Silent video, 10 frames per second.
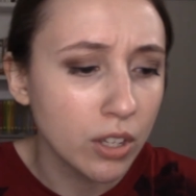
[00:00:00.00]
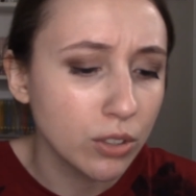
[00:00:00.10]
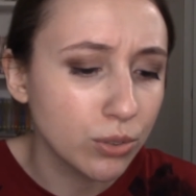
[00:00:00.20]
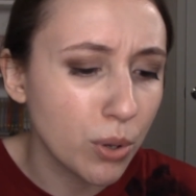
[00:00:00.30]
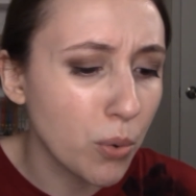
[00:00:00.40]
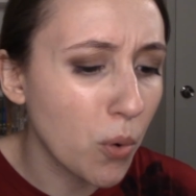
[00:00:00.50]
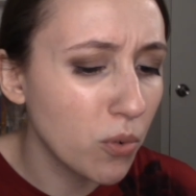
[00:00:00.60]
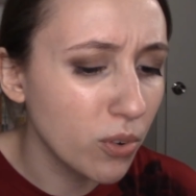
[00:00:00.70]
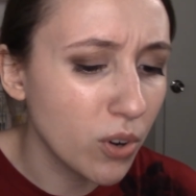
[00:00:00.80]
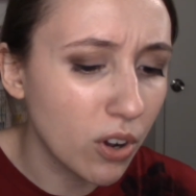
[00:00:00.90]
So
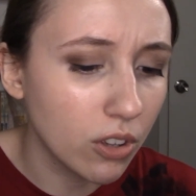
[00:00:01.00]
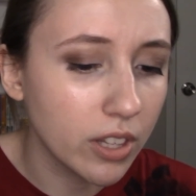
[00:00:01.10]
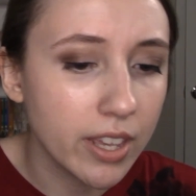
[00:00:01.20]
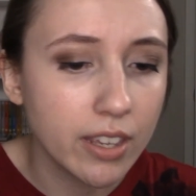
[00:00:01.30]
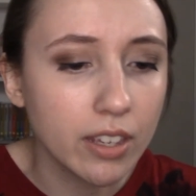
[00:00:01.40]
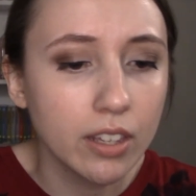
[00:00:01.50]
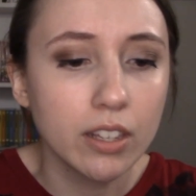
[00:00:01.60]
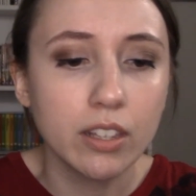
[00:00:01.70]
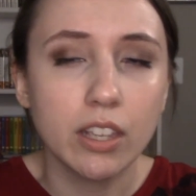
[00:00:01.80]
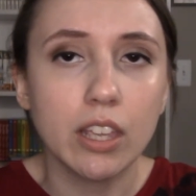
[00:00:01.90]
overall, like,
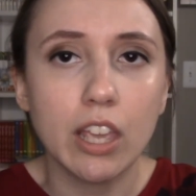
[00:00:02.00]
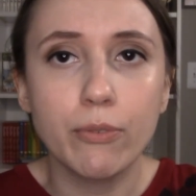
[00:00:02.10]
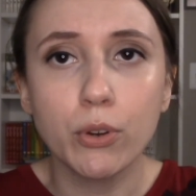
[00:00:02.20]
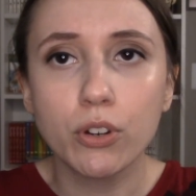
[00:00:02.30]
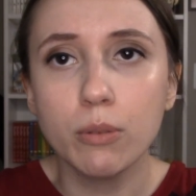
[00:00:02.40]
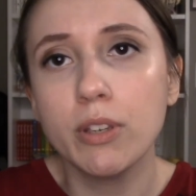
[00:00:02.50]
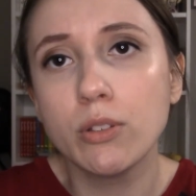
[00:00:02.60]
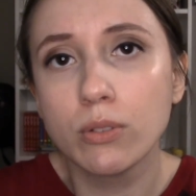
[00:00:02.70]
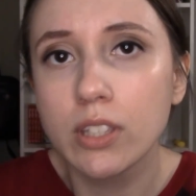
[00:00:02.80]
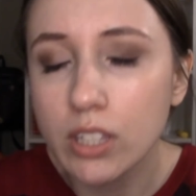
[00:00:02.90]
if you're going to be
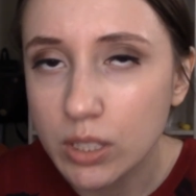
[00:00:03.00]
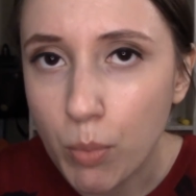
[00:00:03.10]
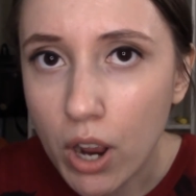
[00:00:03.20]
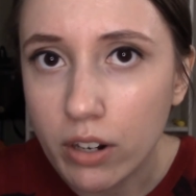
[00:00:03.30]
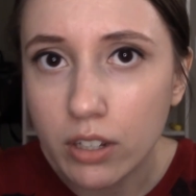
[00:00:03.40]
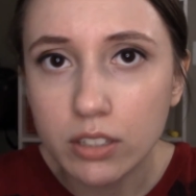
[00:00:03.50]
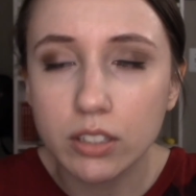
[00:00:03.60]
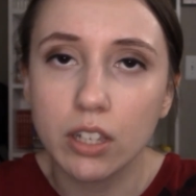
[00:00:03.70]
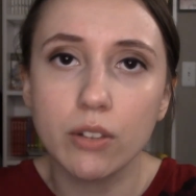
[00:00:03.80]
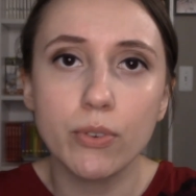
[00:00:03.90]
using these products
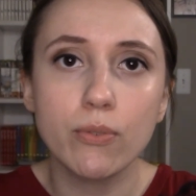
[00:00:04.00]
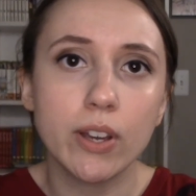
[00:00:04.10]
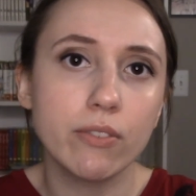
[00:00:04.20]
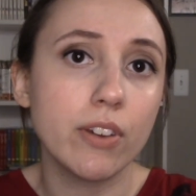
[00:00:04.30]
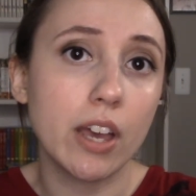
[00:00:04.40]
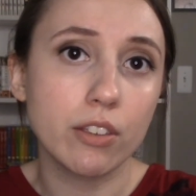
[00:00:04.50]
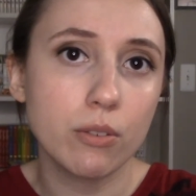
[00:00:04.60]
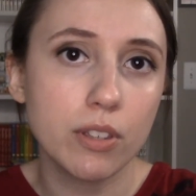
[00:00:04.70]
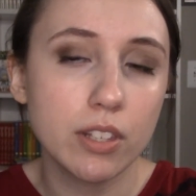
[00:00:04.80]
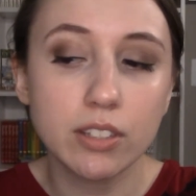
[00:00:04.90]
and if you find value
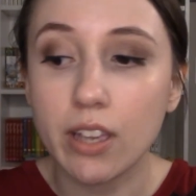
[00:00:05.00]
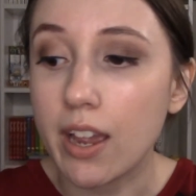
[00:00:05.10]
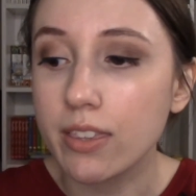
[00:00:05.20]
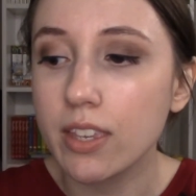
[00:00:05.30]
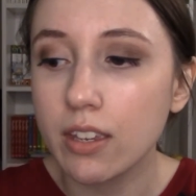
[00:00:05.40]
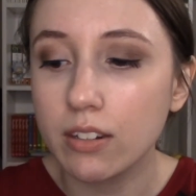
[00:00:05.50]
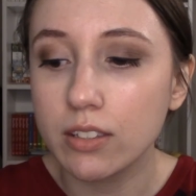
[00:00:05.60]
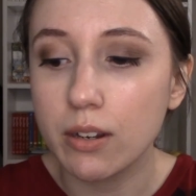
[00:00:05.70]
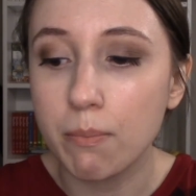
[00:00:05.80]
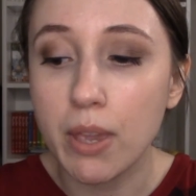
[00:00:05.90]
in this, I think it is
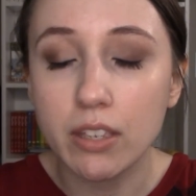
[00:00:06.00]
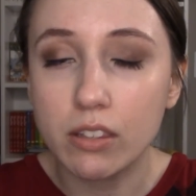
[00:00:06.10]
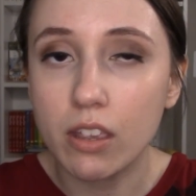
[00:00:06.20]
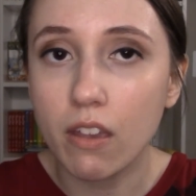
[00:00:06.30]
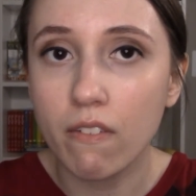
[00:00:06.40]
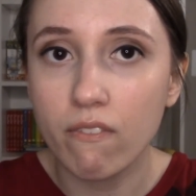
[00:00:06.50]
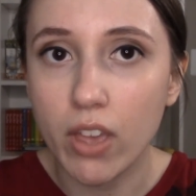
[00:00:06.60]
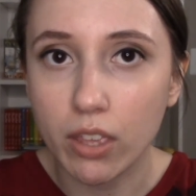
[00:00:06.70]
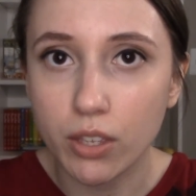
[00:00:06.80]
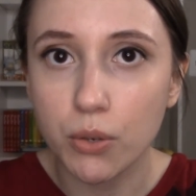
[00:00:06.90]
an amazing
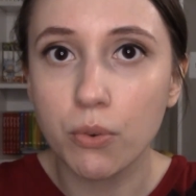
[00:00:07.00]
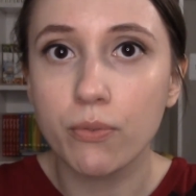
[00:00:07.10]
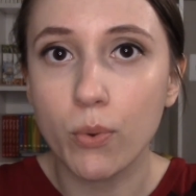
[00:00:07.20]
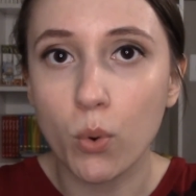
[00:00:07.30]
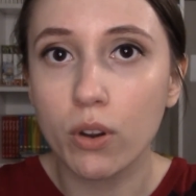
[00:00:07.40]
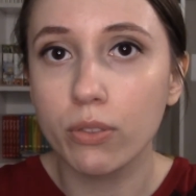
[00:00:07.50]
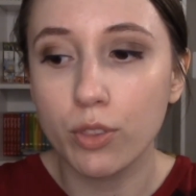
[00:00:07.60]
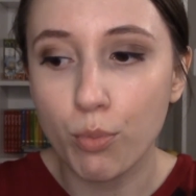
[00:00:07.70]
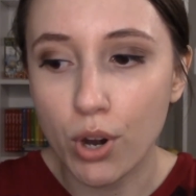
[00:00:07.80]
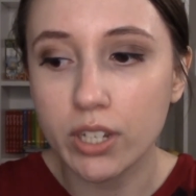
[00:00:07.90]
value for the
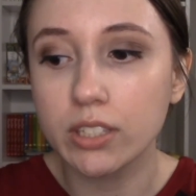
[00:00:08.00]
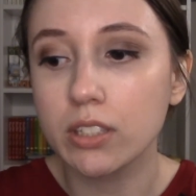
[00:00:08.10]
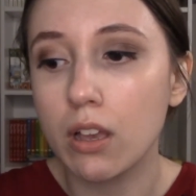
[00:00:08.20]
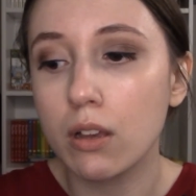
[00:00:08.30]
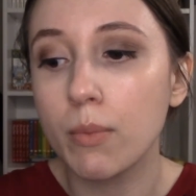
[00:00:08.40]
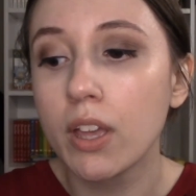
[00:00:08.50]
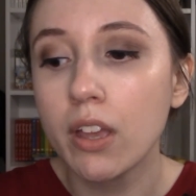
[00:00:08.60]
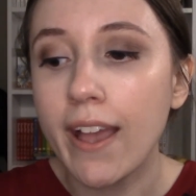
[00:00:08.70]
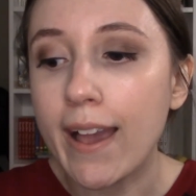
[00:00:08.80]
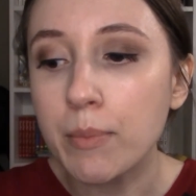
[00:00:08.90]
price.
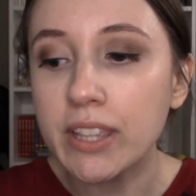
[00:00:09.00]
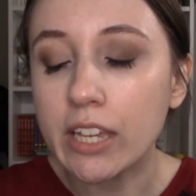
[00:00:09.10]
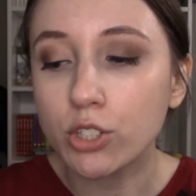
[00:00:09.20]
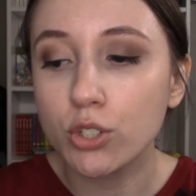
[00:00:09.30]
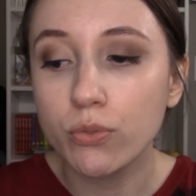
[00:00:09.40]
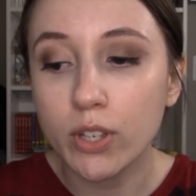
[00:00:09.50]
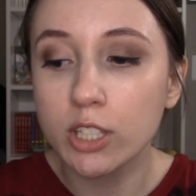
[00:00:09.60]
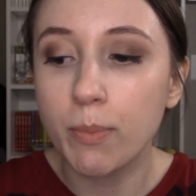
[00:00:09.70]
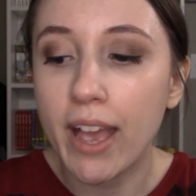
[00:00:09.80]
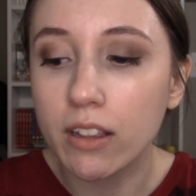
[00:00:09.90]
I mean, that Too
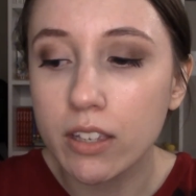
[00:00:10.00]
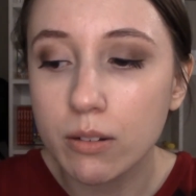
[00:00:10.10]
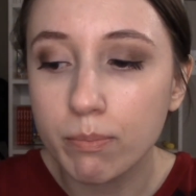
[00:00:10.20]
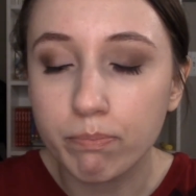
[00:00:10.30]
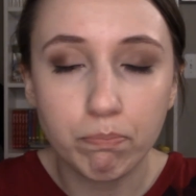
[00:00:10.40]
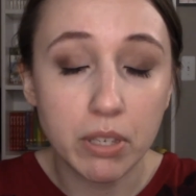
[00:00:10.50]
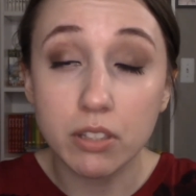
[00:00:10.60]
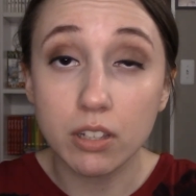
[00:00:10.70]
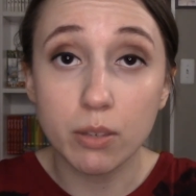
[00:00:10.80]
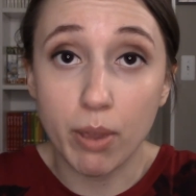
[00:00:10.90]
Faced palette
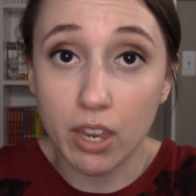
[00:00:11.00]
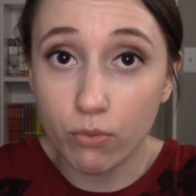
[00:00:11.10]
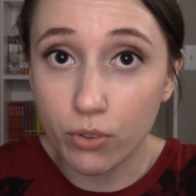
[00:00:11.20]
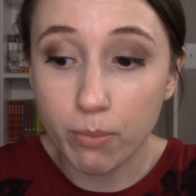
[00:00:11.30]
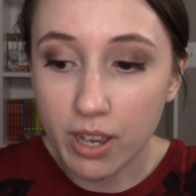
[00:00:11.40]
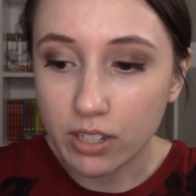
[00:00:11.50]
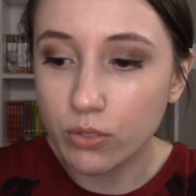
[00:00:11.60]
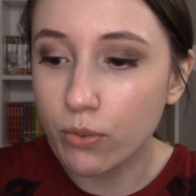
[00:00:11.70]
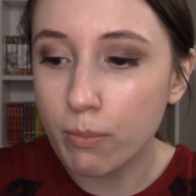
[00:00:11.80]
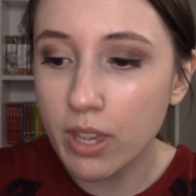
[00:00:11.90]
basically paid for the box
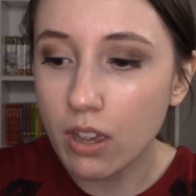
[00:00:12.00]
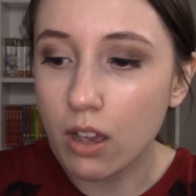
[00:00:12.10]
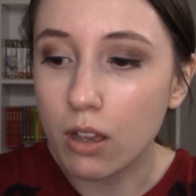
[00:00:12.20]
for me.